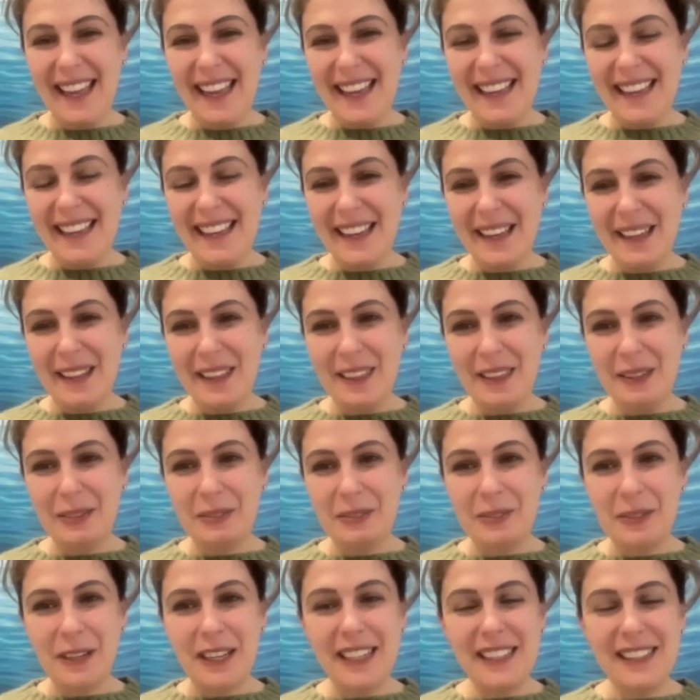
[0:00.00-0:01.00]
Now, the
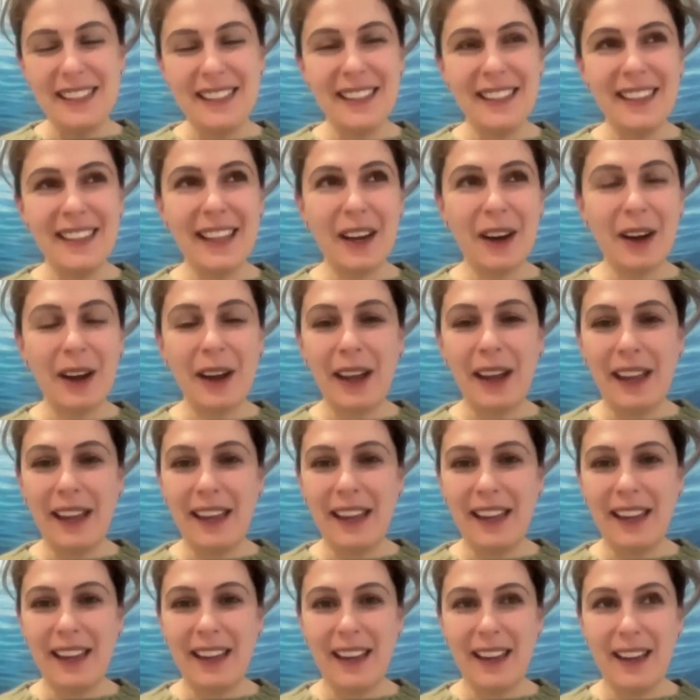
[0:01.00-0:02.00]
reason that
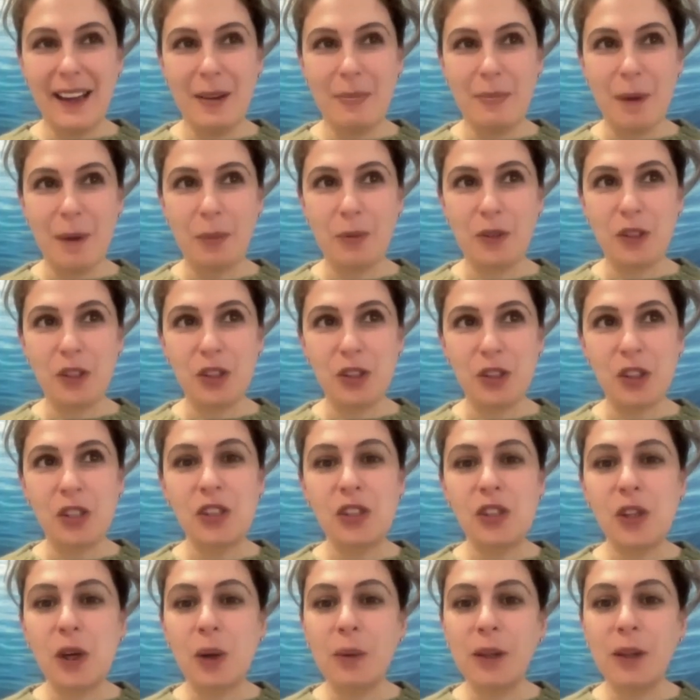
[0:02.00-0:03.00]
I was
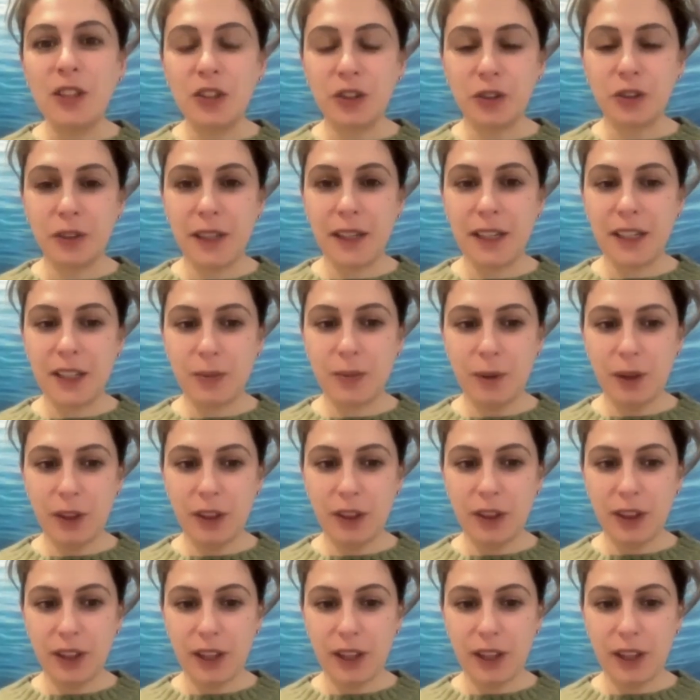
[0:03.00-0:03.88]
just so intrigued with